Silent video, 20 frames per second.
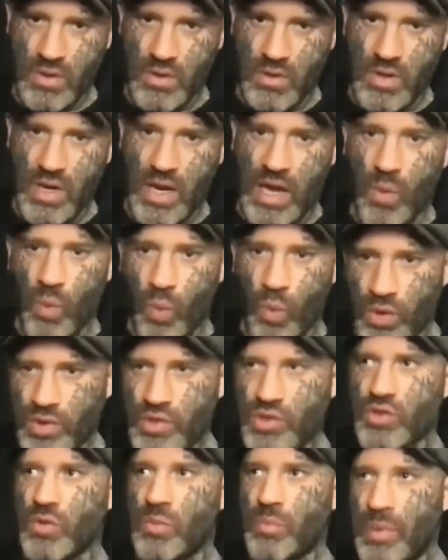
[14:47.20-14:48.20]
I want
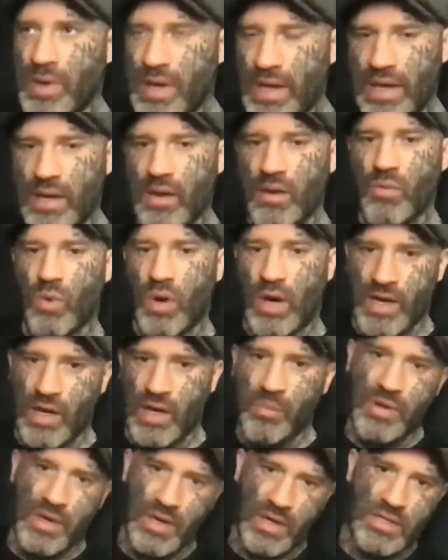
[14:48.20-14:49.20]
to be what I
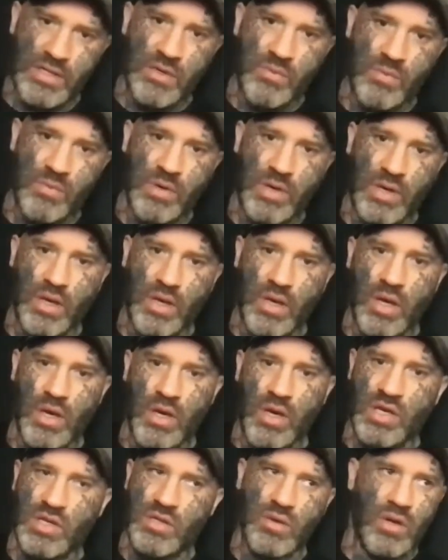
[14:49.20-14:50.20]
appear to be.
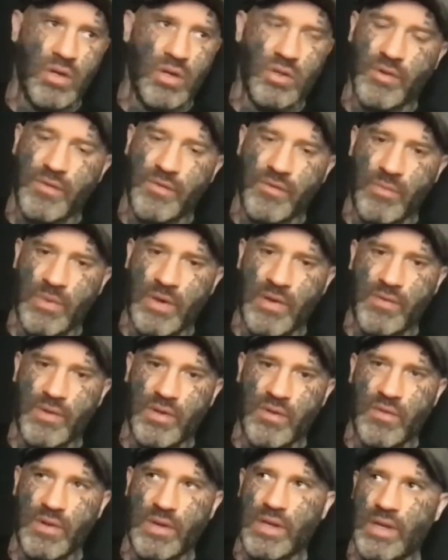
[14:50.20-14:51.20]
It's not enough for me for
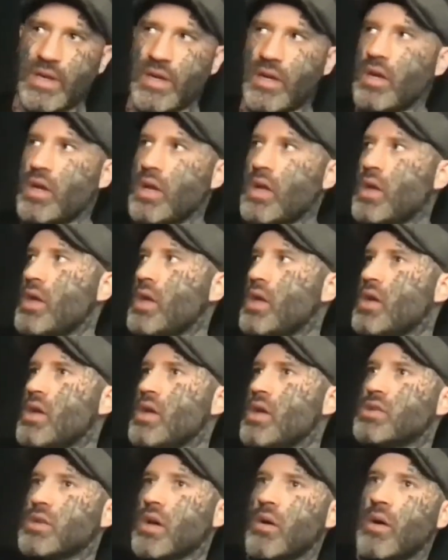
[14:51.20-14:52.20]
the veneer.
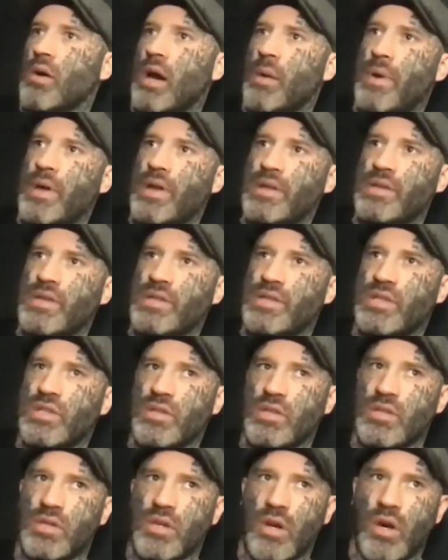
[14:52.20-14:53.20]
So I made a
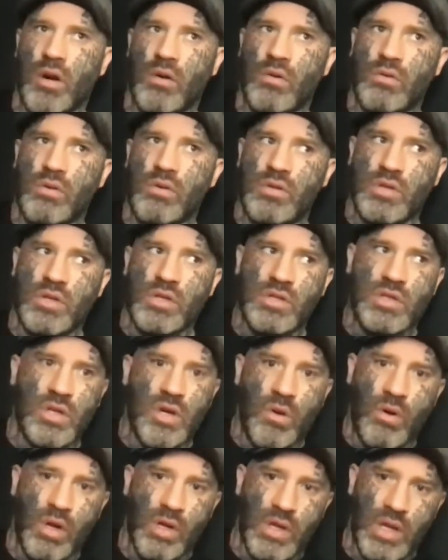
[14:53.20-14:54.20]
decision to go
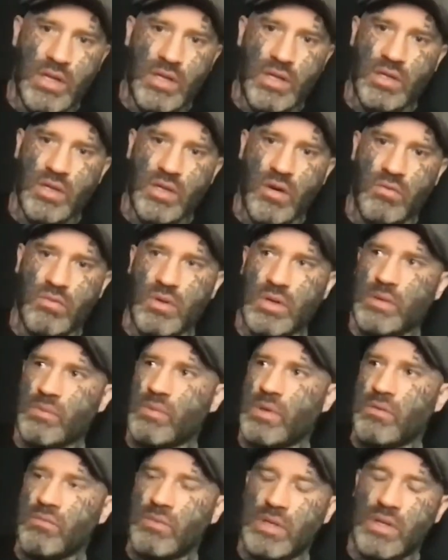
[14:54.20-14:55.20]
all in and go,
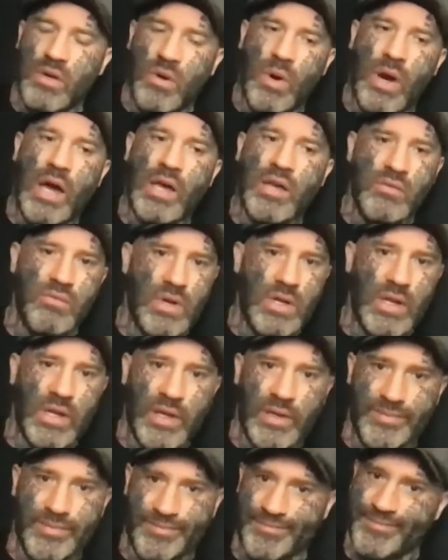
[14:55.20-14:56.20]
well, who are you really?
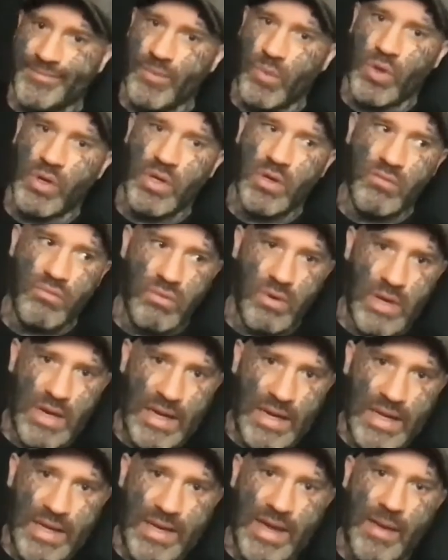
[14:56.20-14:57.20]
What are you
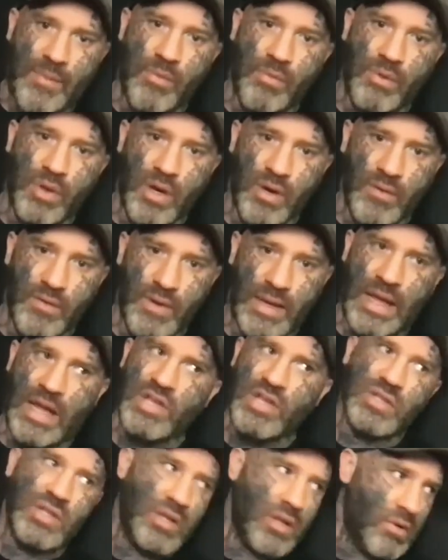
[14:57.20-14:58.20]
really capable of? And
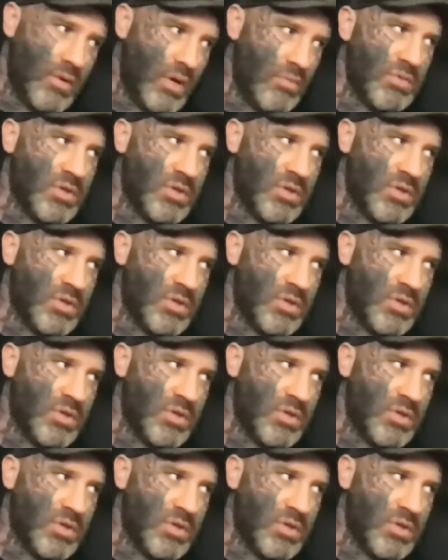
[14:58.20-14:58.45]
actually, you know what?